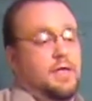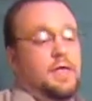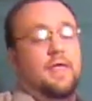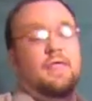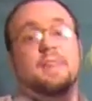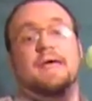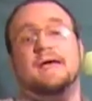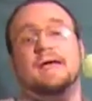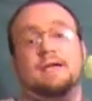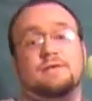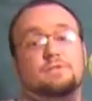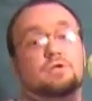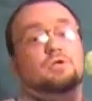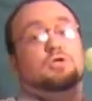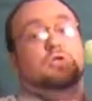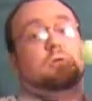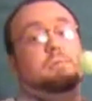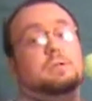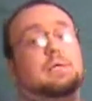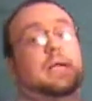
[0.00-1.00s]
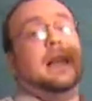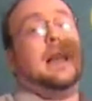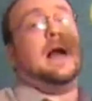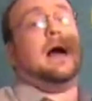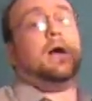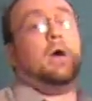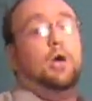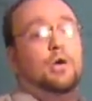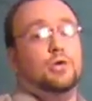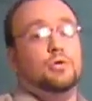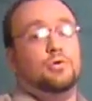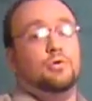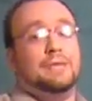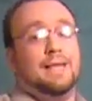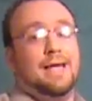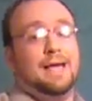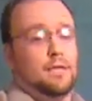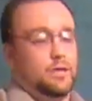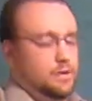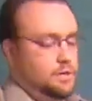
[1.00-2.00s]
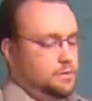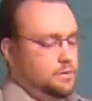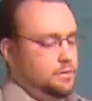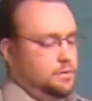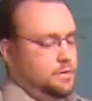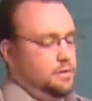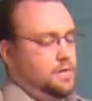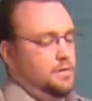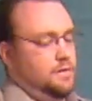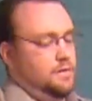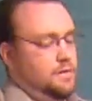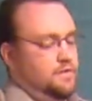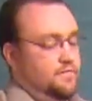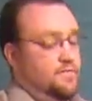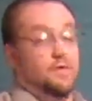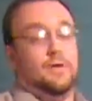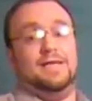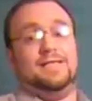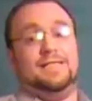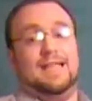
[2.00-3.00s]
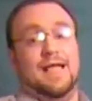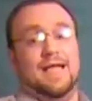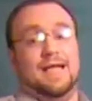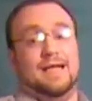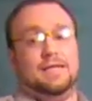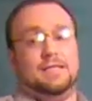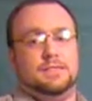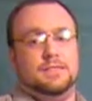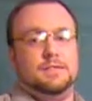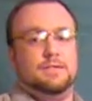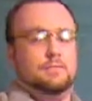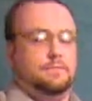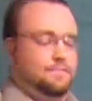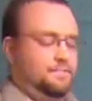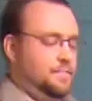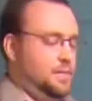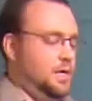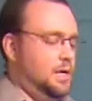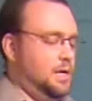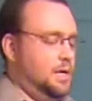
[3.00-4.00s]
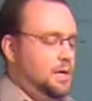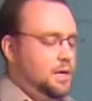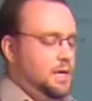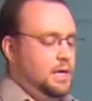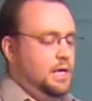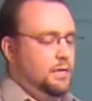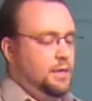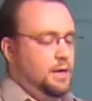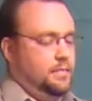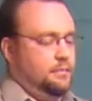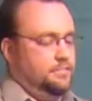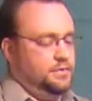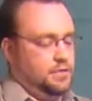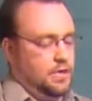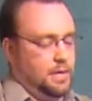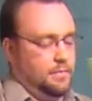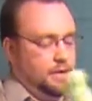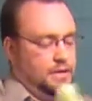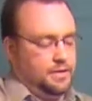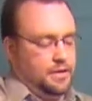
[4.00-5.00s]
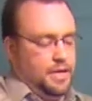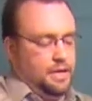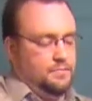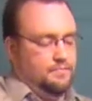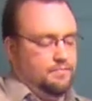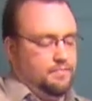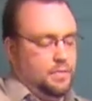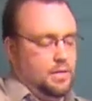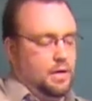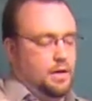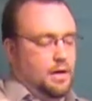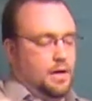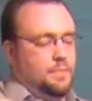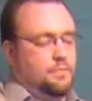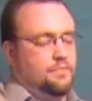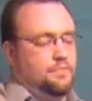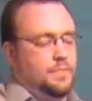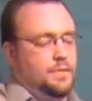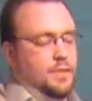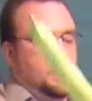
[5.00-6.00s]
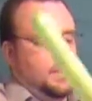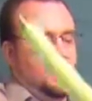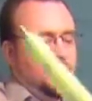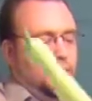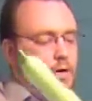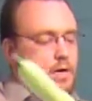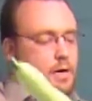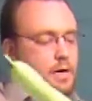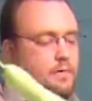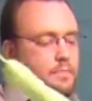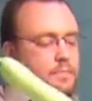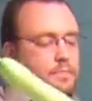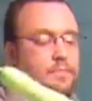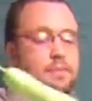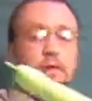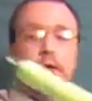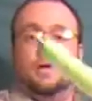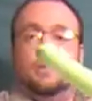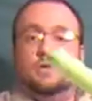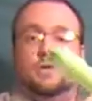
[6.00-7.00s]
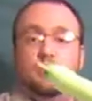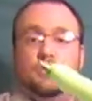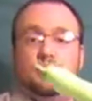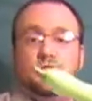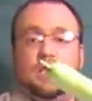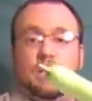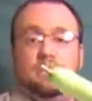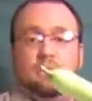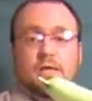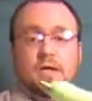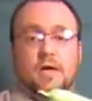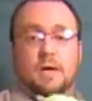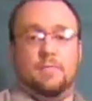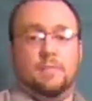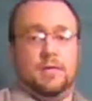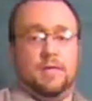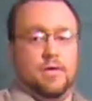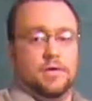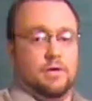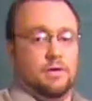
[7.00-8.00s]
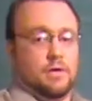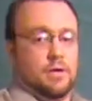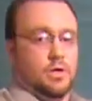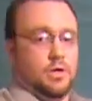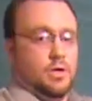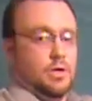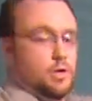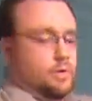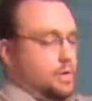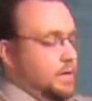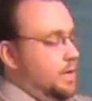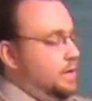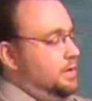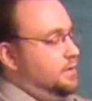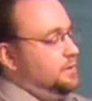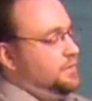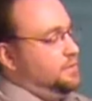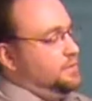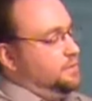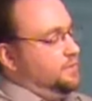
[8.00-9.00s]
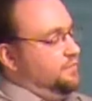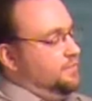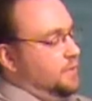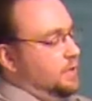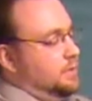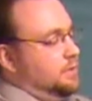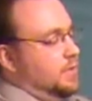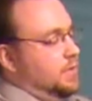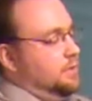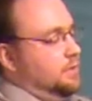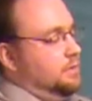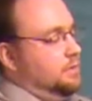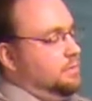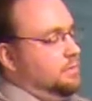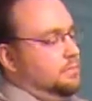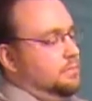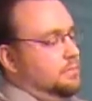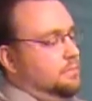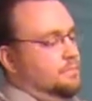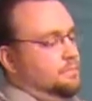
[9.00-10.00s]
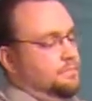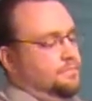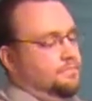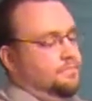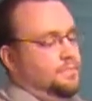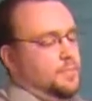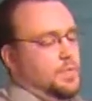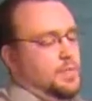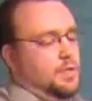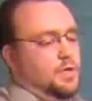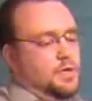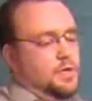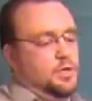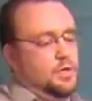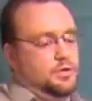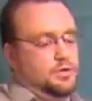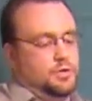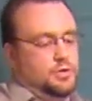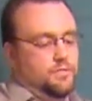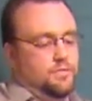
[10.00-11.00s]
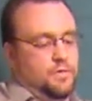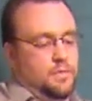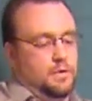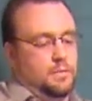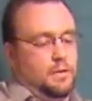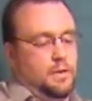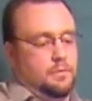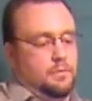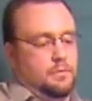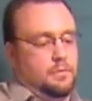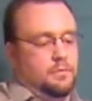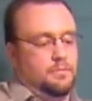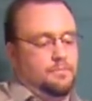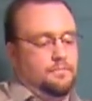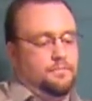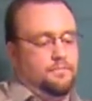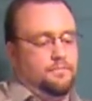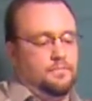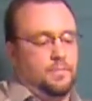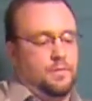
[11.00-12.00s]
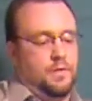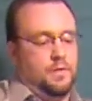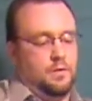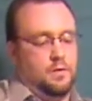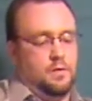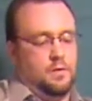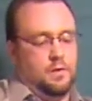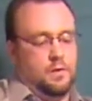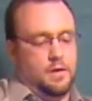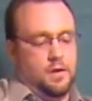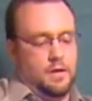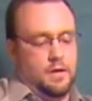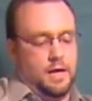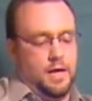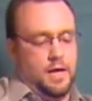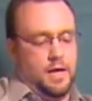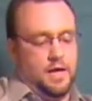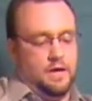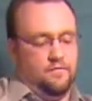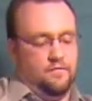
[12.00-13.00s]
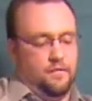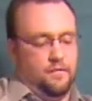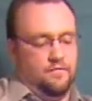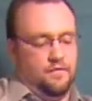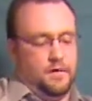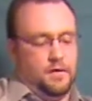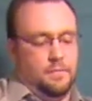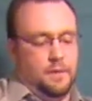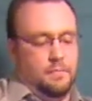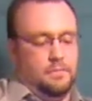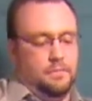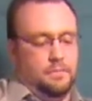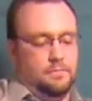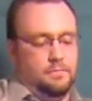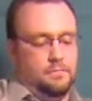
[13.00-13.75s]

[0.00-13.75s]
That gives you something to lock onto later for his legs. Anyway, sorry about that. All right. Do the same thing up again. You're going to do a 2-finger bubble, 2-finger bubble and a 4-finger bubble.